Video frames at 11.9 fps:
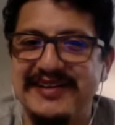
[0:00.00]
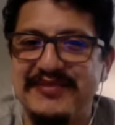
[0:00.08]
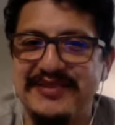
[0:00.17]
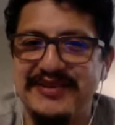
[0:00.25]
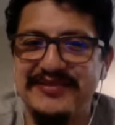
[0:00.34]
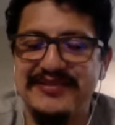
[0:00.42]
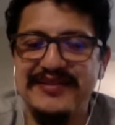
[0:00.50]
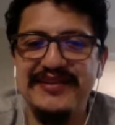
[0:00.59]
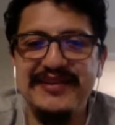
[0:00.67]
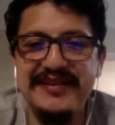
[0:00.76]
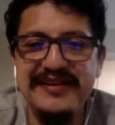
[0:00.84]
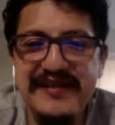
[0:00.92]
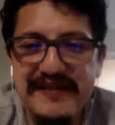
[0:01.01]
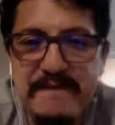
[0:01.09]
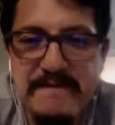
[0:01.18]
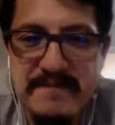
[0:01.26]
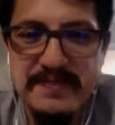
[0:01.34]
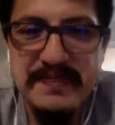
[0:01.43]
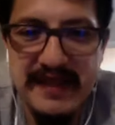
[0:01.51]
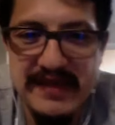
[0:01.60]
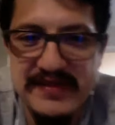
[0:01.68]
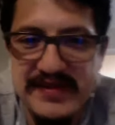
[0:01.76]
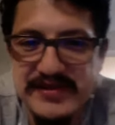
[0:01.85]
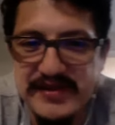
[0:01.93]
what it, and
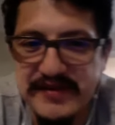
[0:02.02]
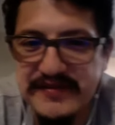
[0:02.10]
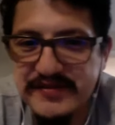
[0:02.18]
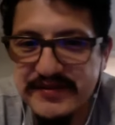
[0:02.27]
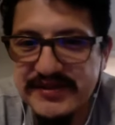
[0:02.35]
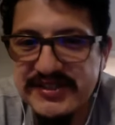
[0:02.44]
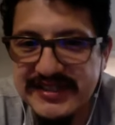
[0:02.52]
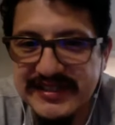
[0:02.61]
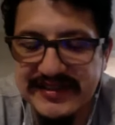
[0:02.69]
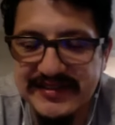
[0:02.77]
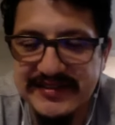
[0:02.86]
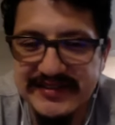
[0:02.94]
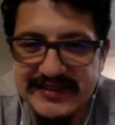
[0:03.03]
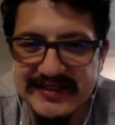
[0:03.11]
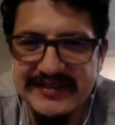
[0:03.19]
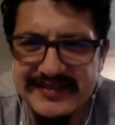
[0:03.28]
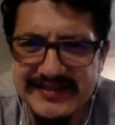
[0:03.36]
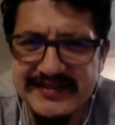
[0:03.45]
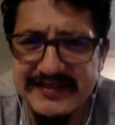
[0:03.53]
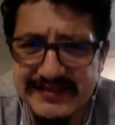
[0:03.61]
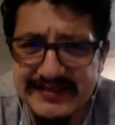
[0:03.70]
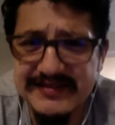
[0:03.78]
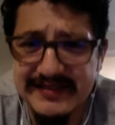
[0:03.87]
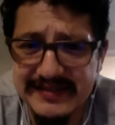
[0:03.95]
then switch gears.
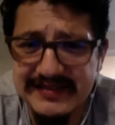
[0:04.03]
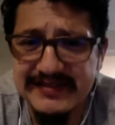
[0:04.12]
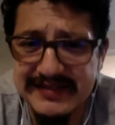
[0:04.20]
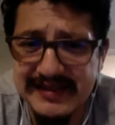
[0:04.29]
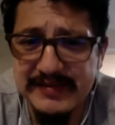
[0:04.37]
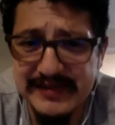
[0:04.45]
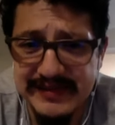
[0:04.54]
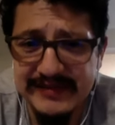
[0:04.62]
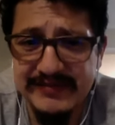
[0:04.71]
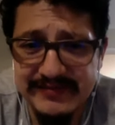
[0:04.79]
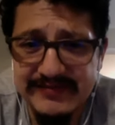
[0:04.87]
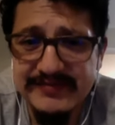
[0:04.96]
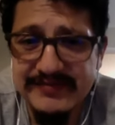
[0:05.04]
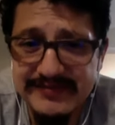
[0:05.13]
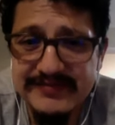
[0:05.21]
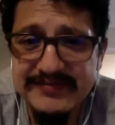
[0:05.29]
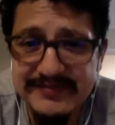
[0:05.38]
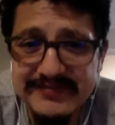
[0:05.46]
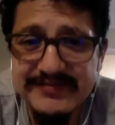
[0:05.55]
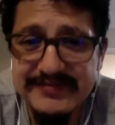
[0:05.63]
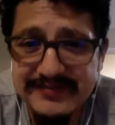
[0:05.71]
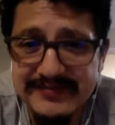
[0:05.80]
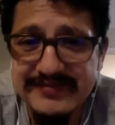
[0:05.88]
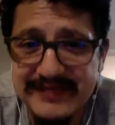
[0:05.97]
I mean,
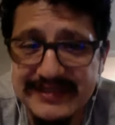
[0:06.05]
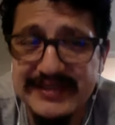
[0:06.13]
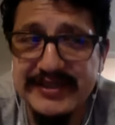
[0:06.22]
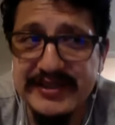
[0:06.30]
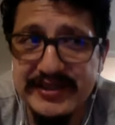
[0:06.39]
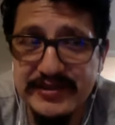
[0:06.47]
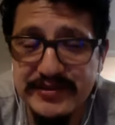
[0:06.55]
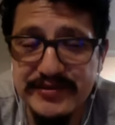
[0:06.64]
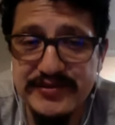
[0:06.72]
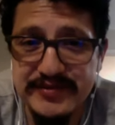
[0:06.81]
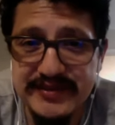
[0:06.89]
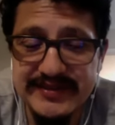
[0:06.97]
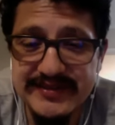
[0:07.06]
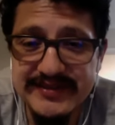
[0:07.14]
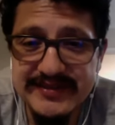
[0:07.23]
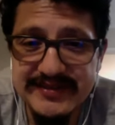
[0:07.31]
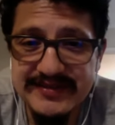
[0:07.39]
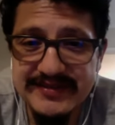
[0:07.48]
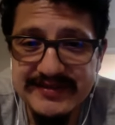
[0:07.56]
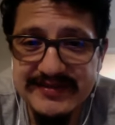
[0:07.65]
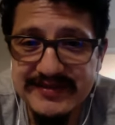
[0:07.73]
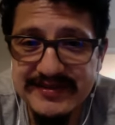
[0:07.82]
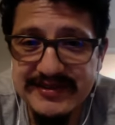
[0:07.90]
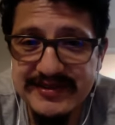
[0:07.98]
that's a huge risk,
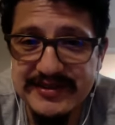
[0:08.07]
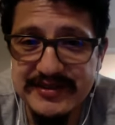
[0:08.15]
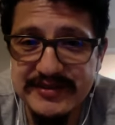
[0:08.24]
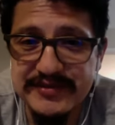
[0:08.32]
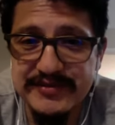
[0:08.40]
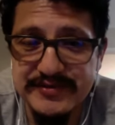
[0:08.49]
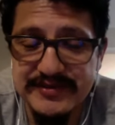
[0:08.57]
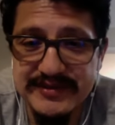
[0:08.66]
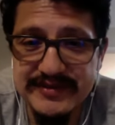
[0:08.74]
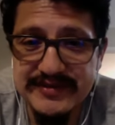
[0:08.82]
huge risk.